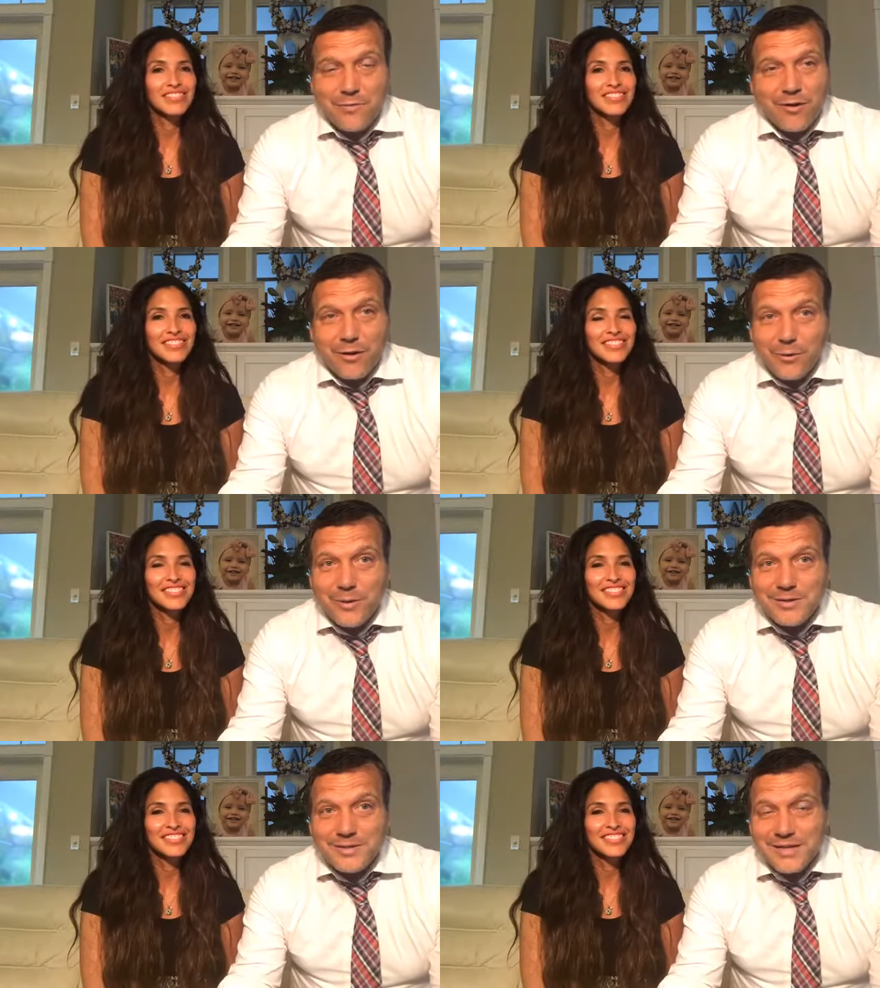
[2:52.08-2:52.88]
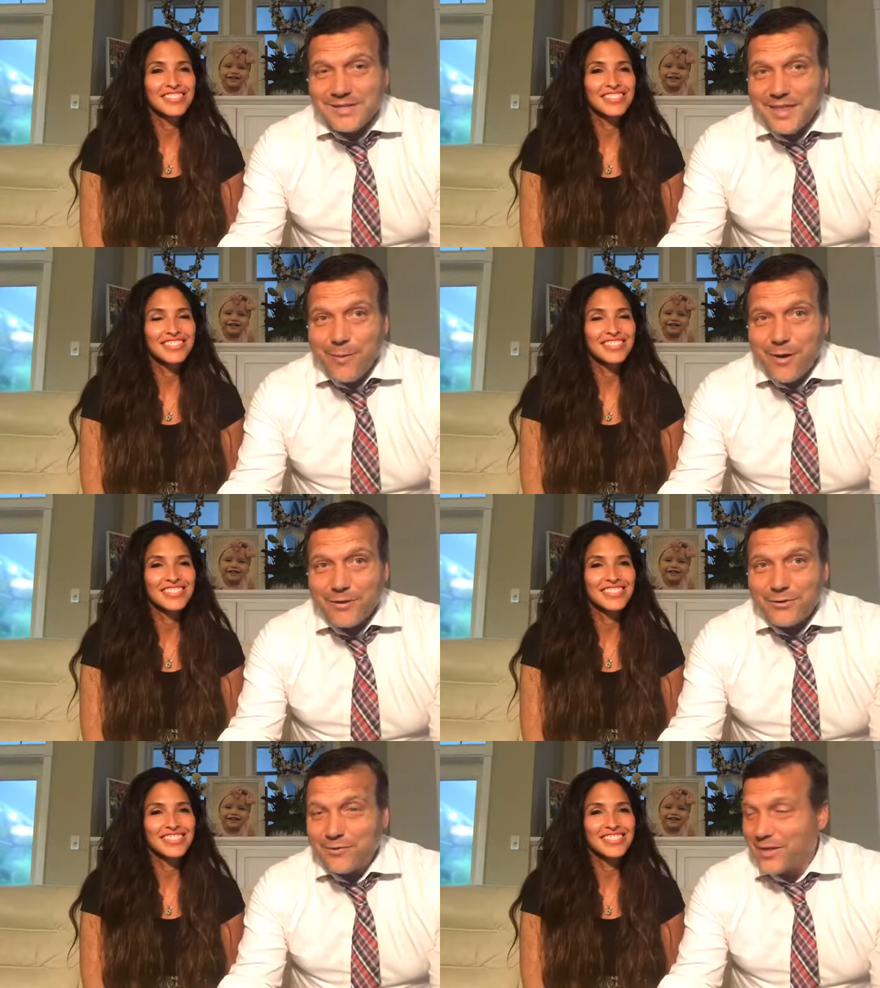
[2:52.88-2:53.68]
Speaker 1: of our little ones, they said they
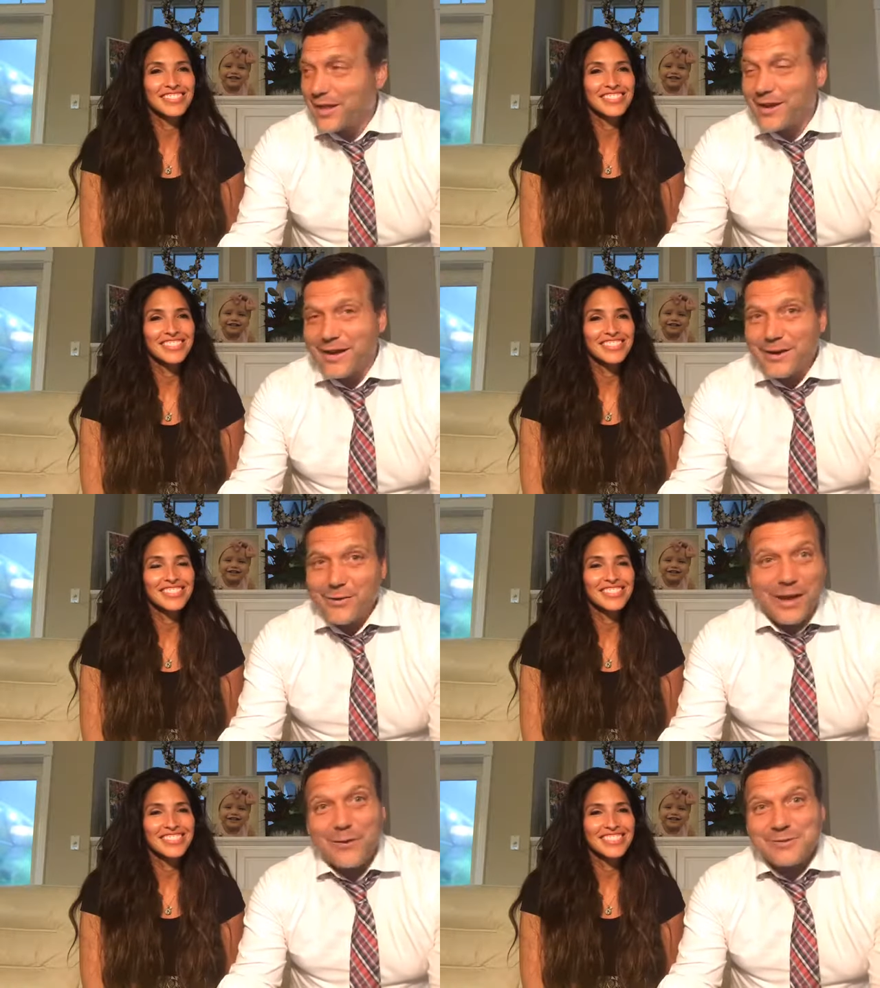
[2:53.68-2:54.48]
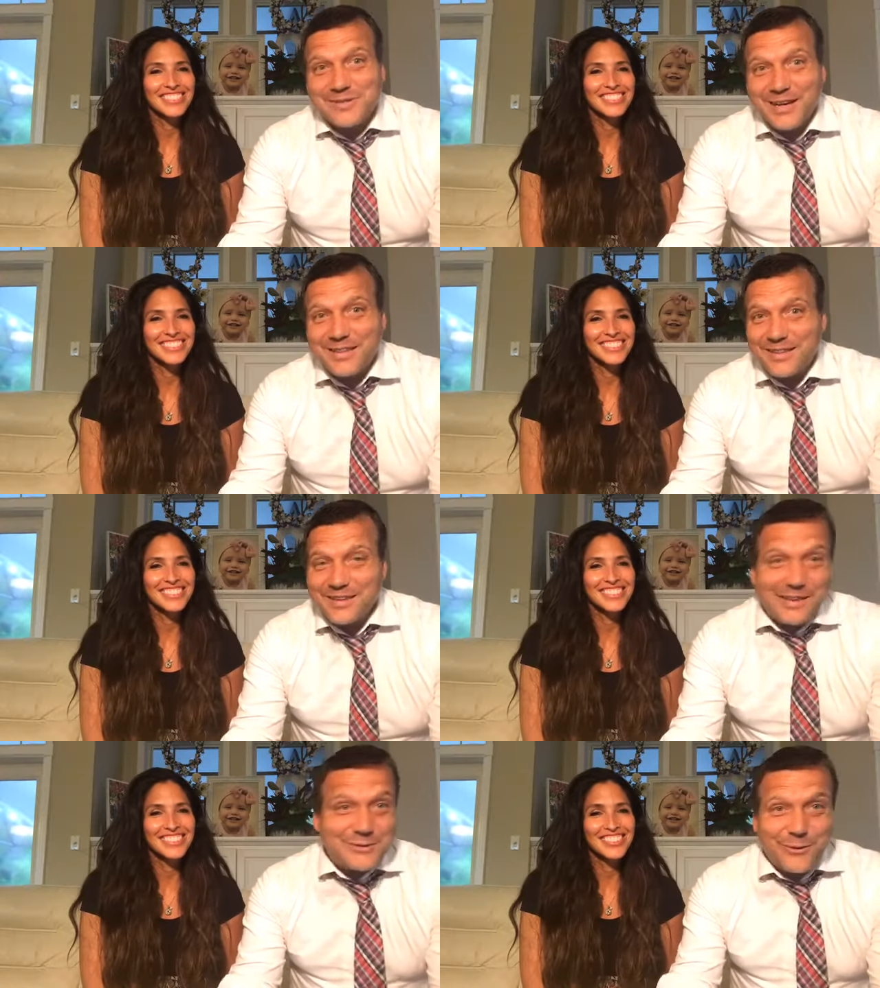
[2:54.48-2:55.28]
want to. If they get on here and they don't say
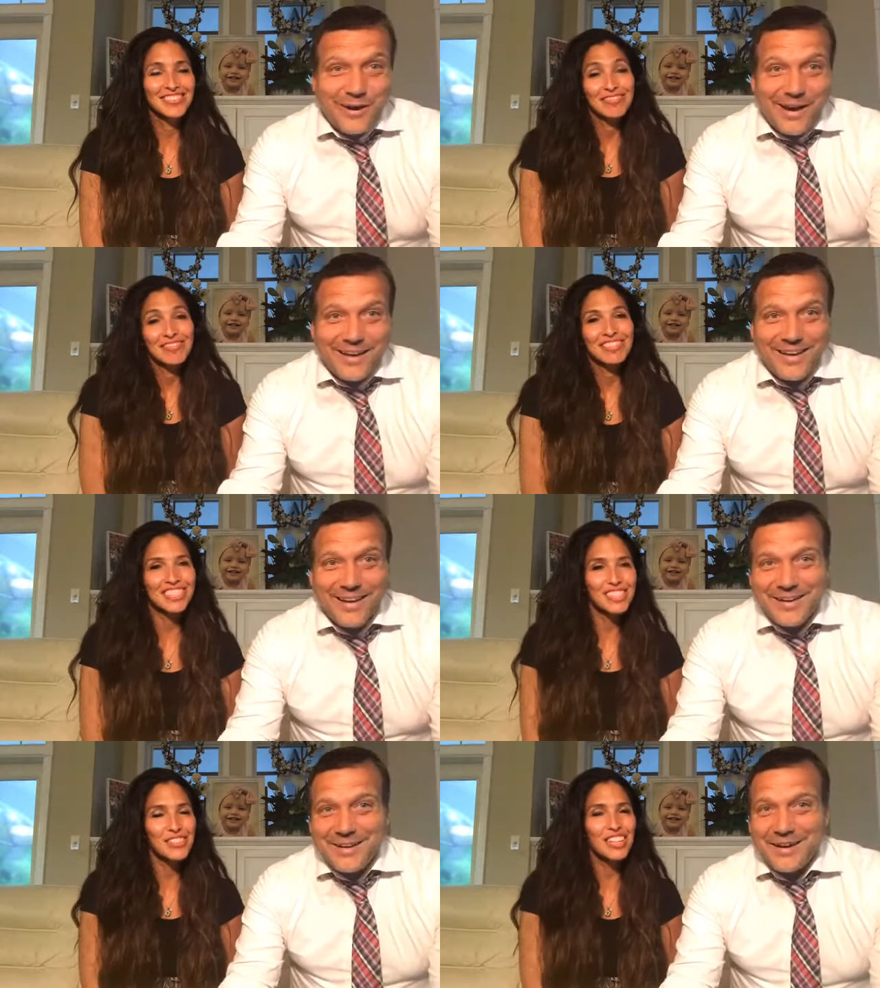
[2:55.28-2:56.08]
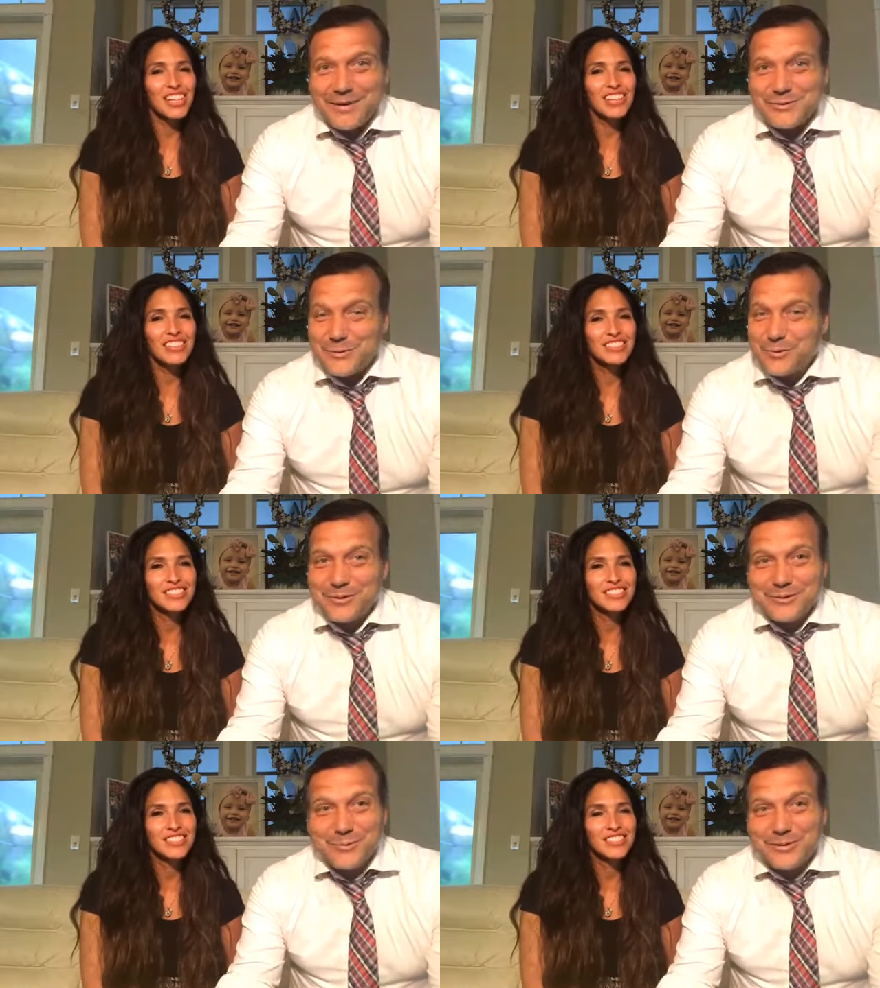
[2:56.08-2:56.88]
anything, that's all right. Uh, okay. Uh, so
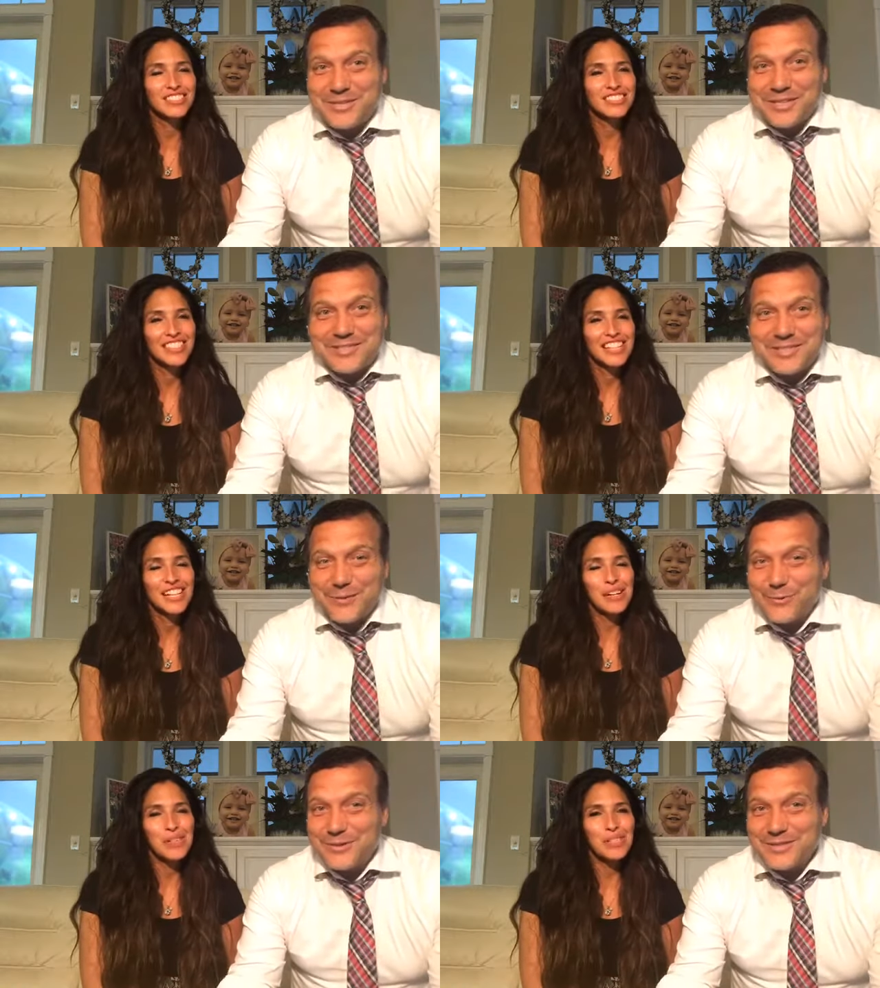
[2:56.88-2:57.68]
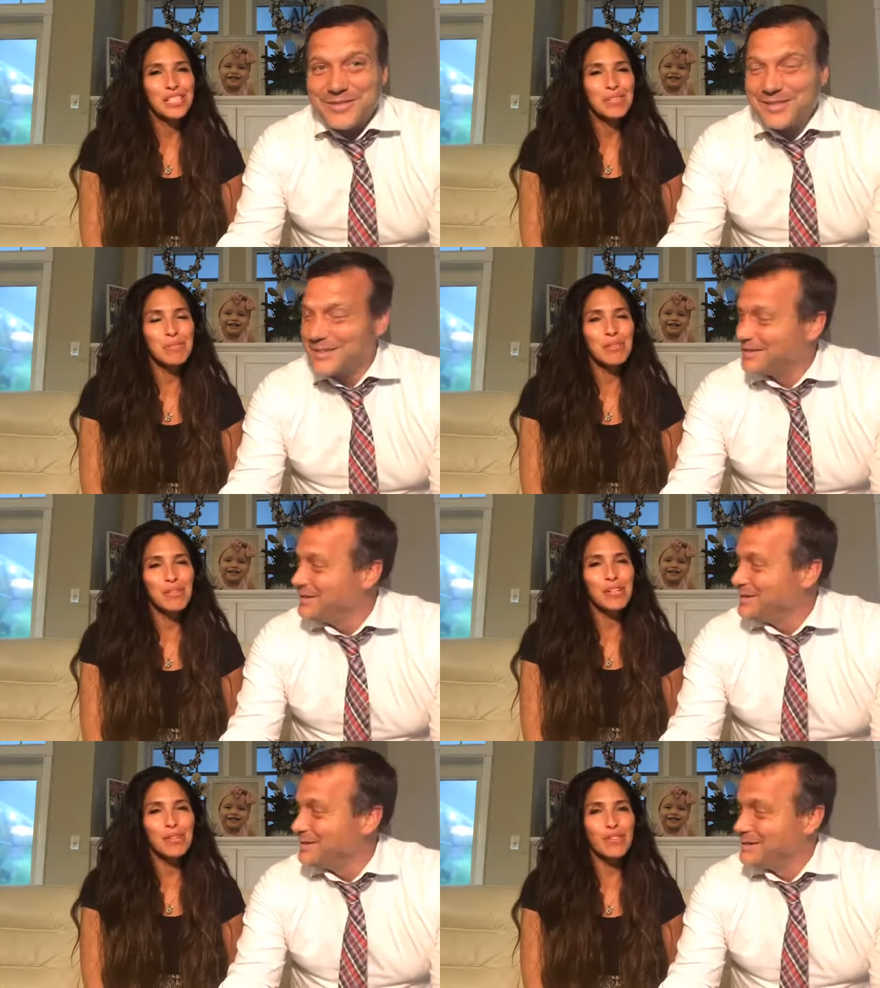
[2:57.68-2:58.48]
we'll we'll just see. We're just going to be
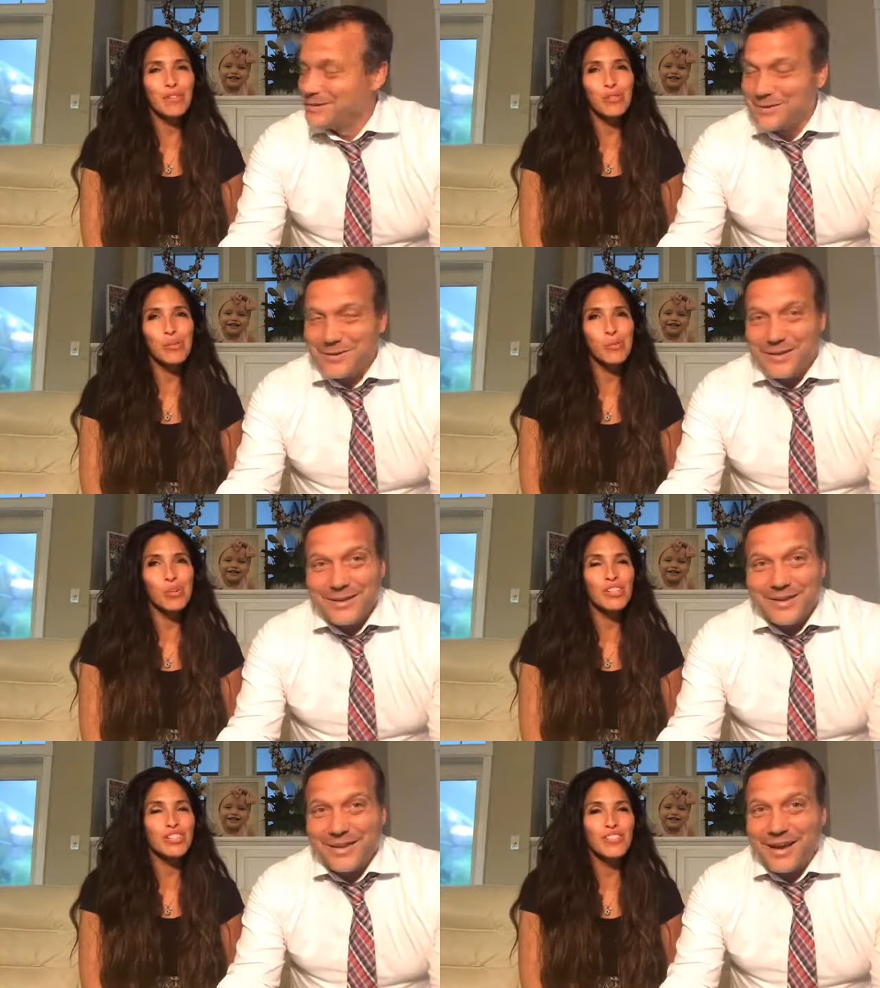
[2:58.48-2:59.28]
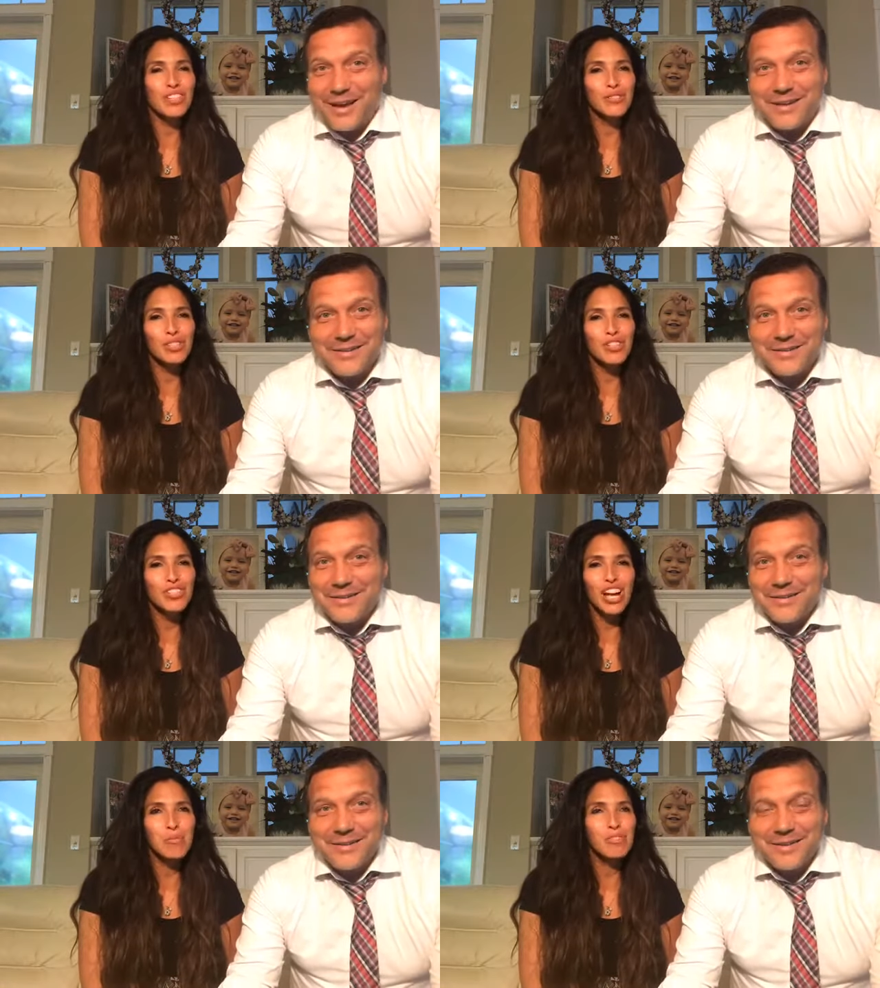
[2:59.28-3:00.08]
Speaker 2: real. We have no rewards yeah. if they do a good
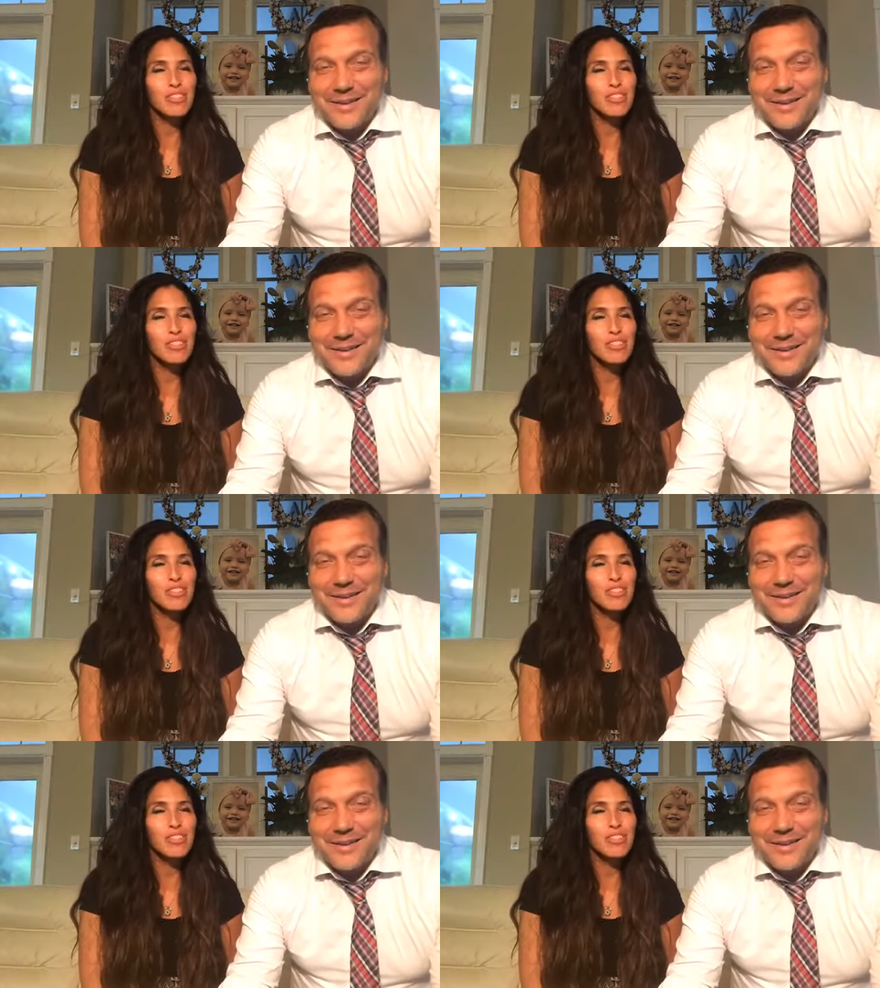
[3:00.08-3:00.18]
job or